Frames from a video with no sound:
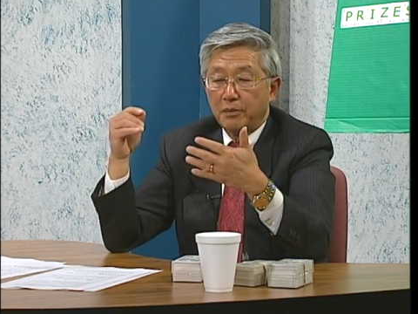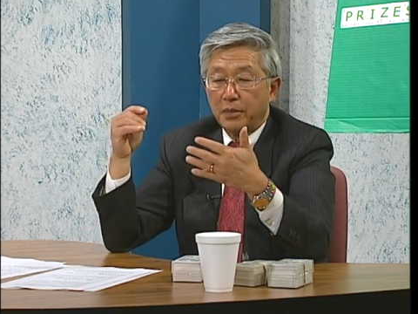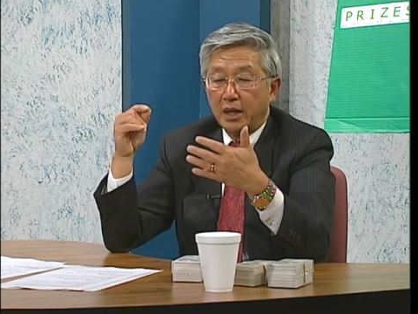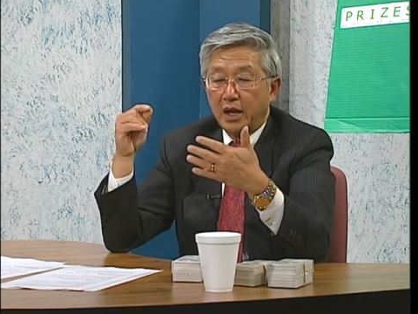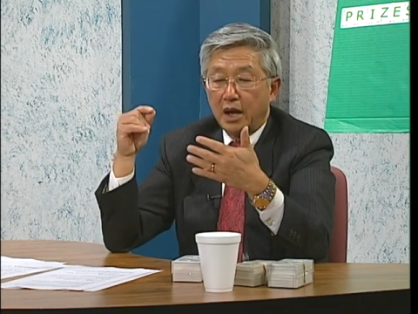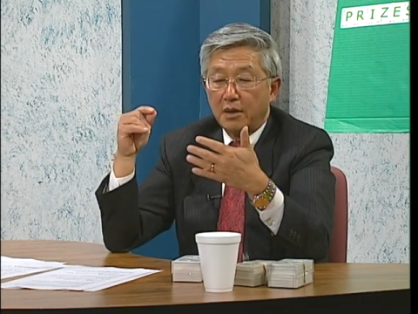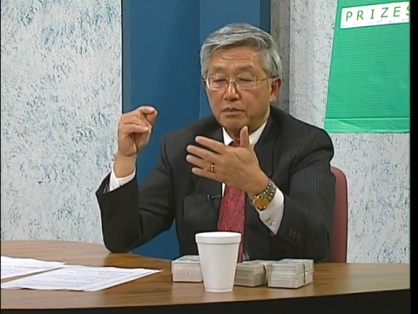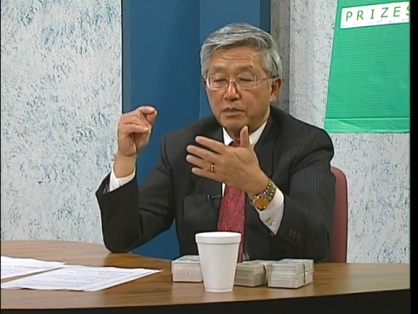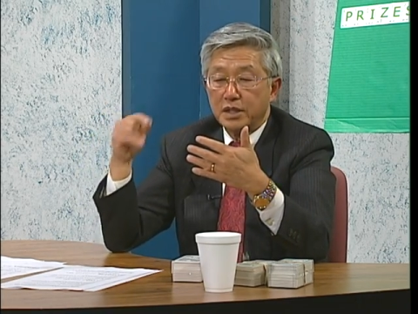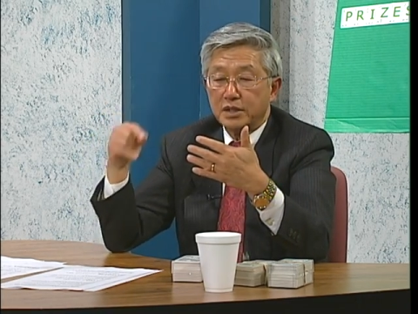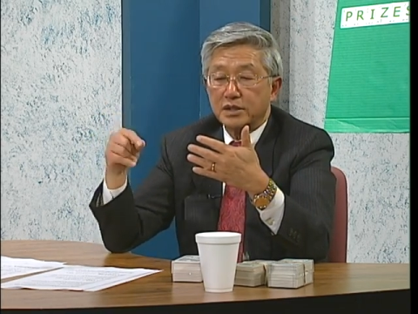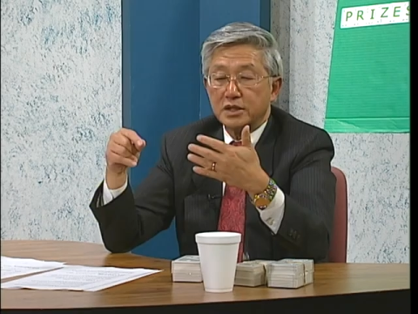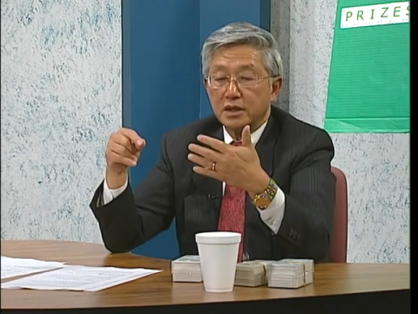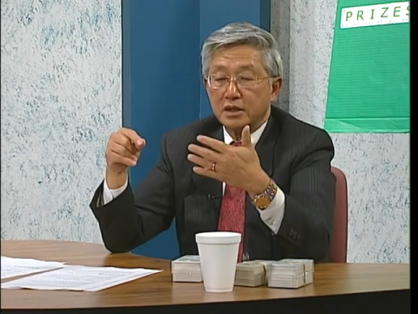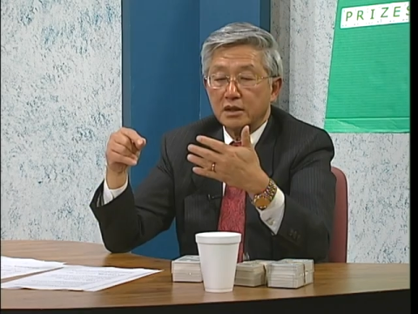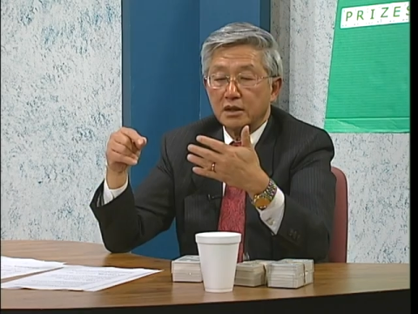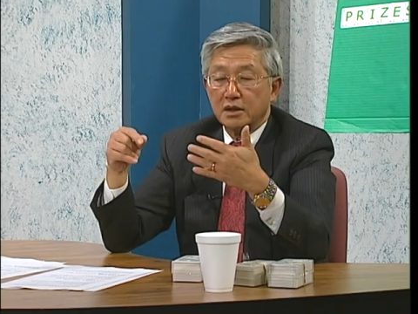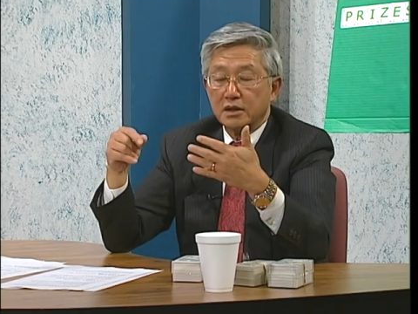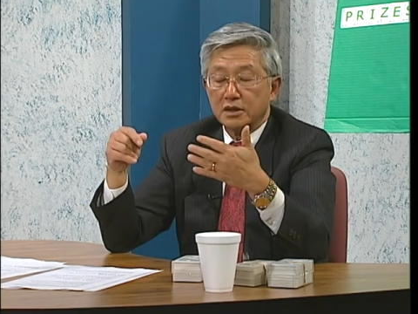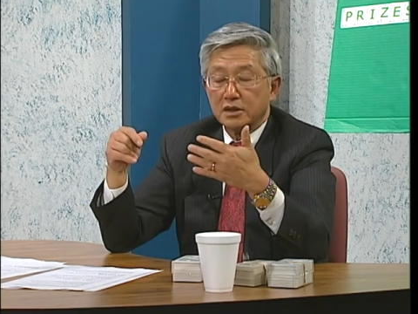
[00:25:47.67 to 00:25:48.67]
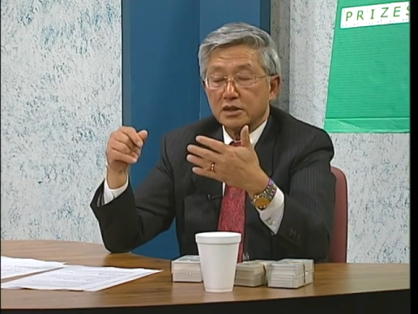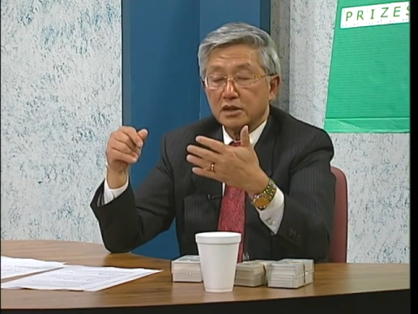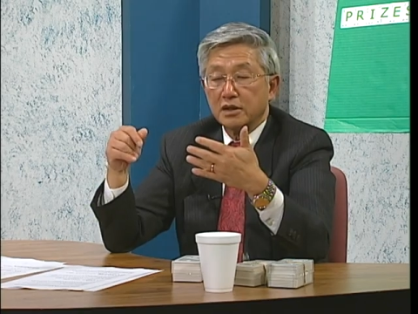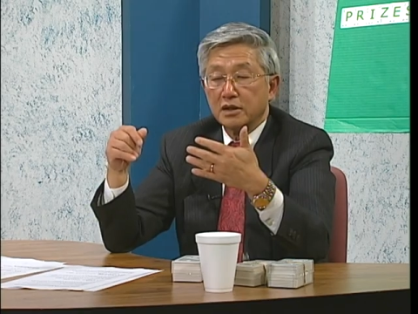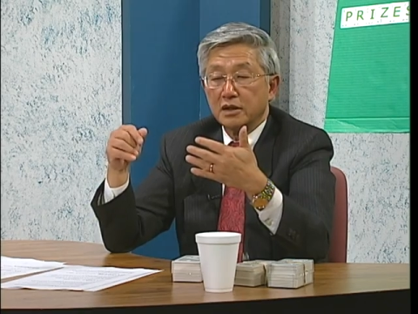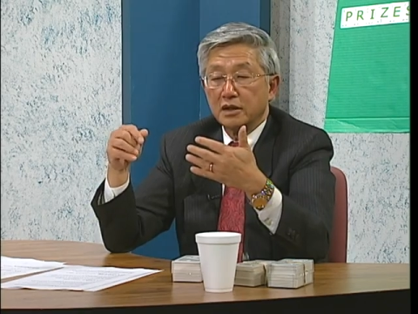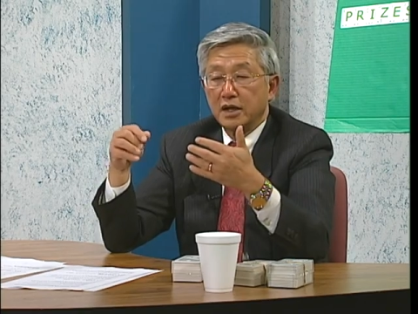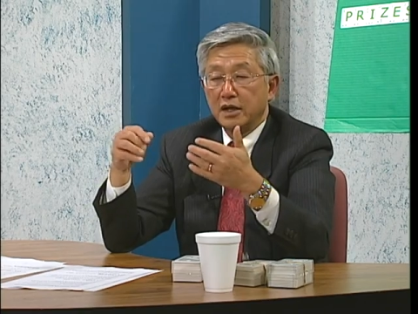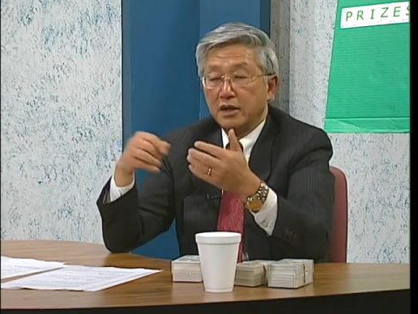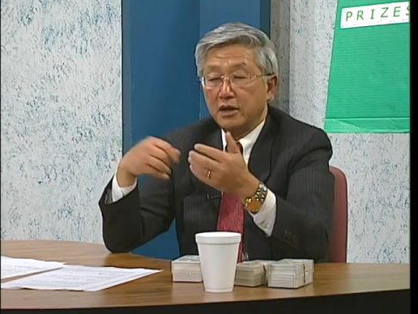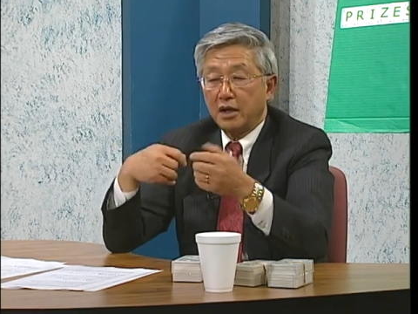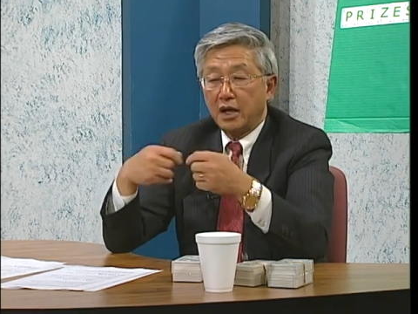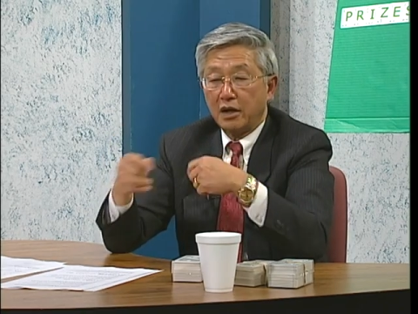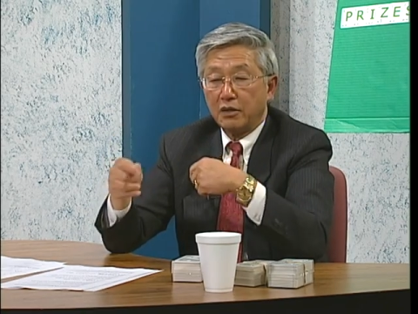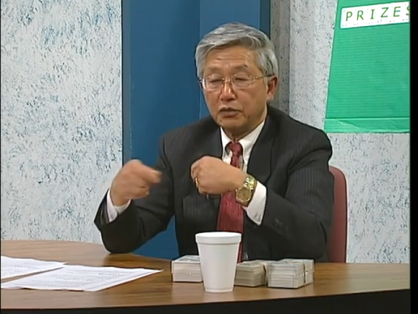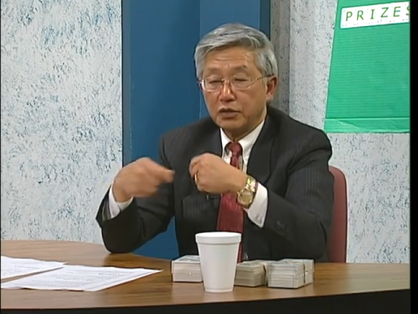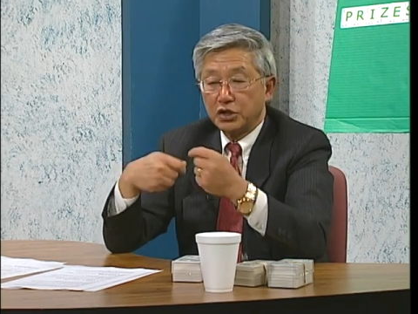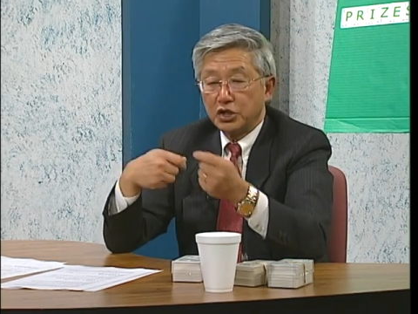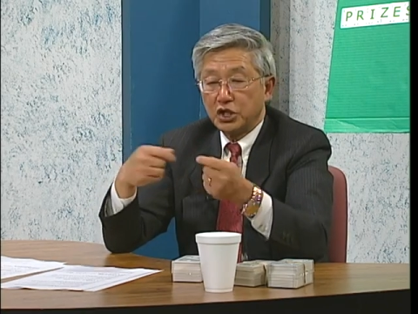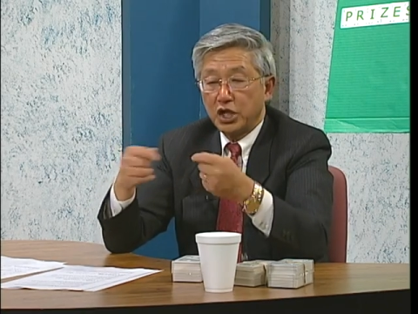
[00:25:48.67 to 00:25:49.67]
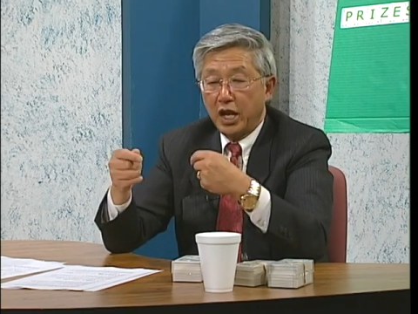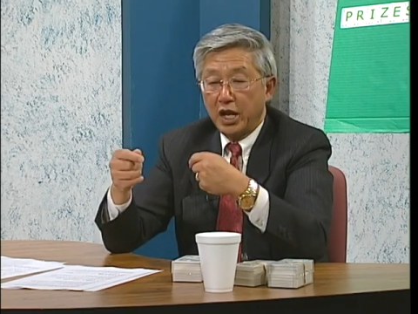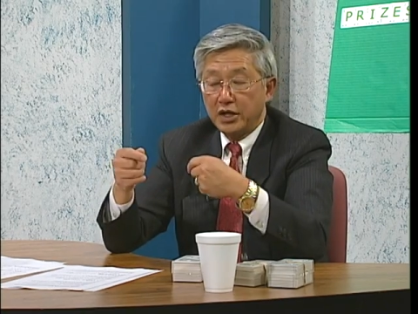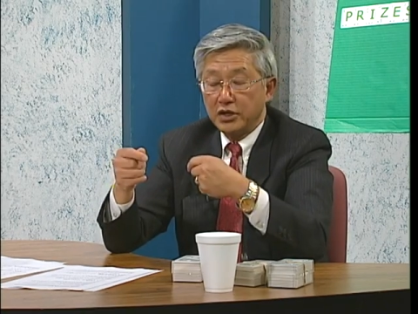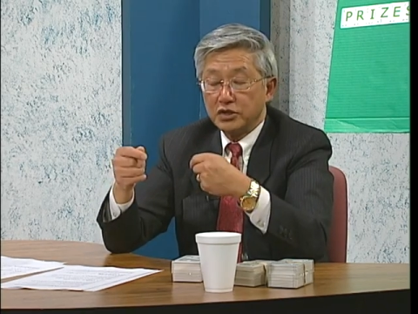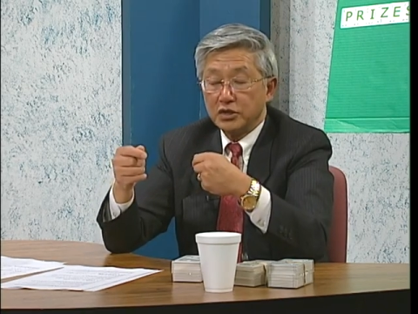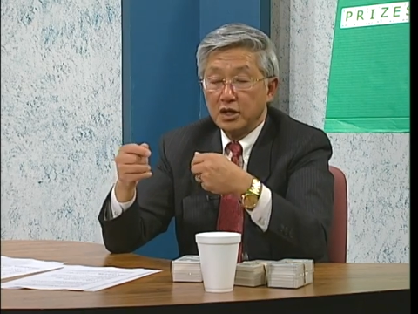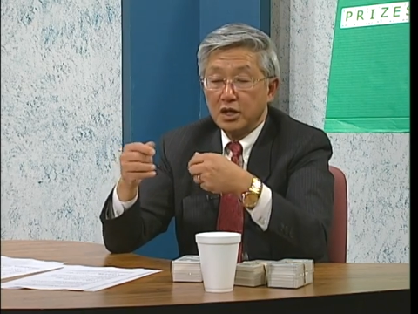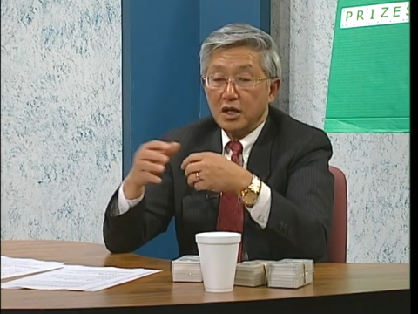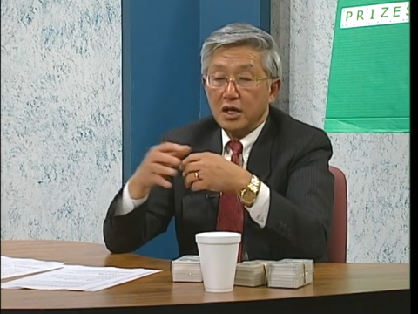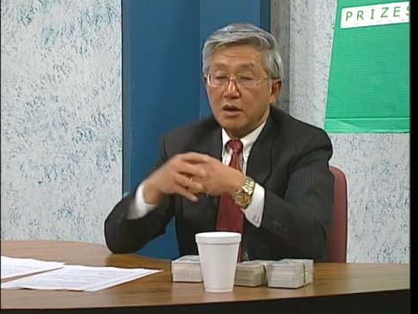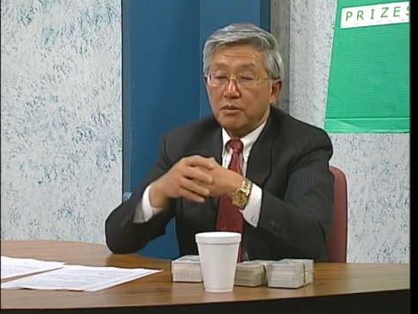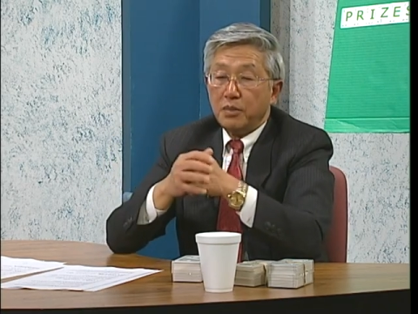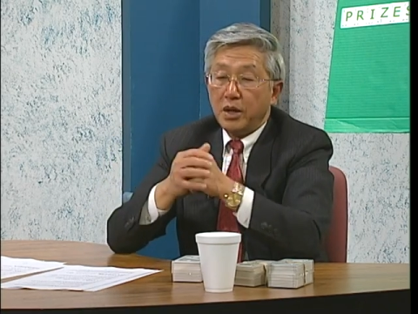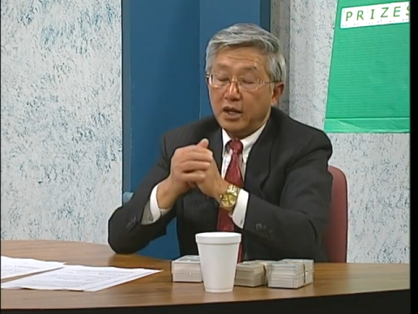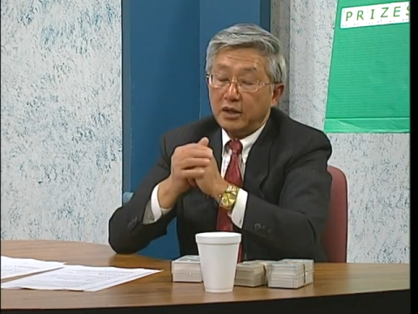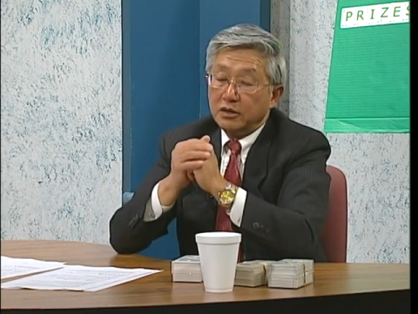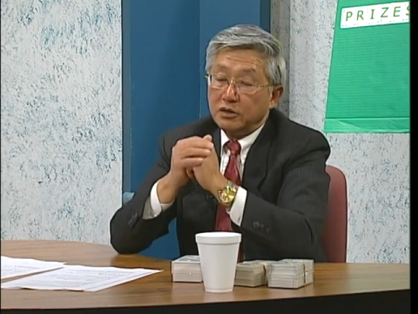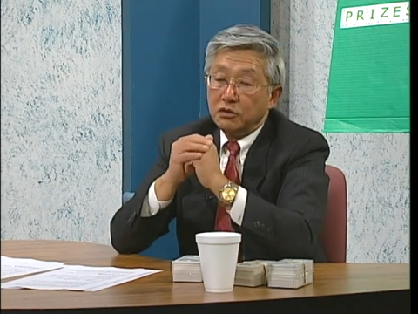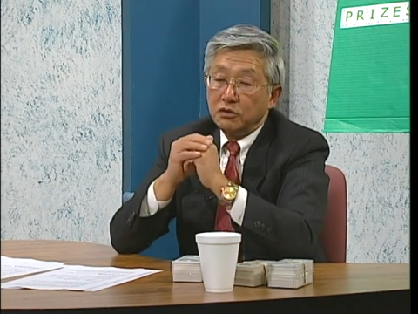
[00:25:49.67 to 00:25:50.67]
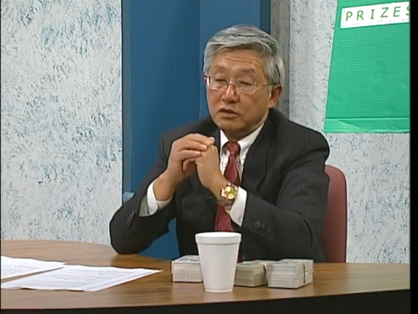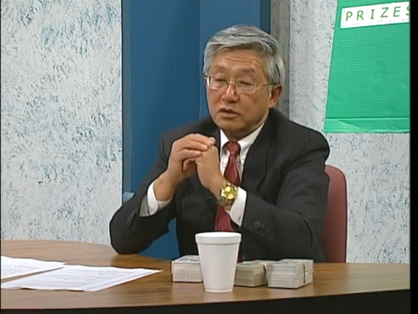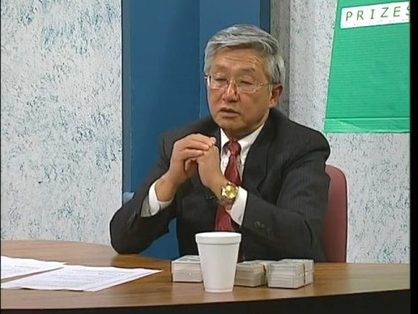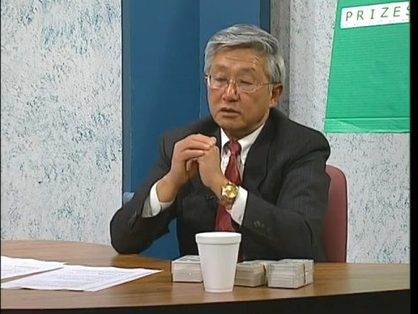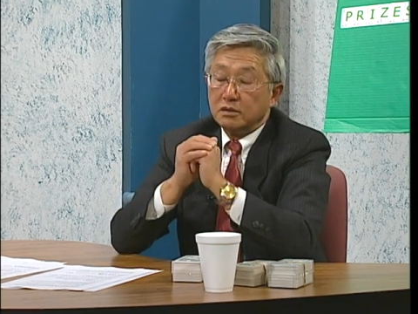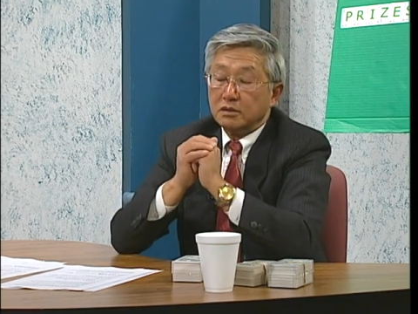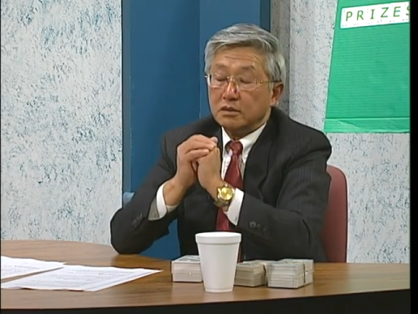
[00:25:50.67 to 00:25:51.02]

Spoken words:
but I'm missing a certain letter, I would change. But you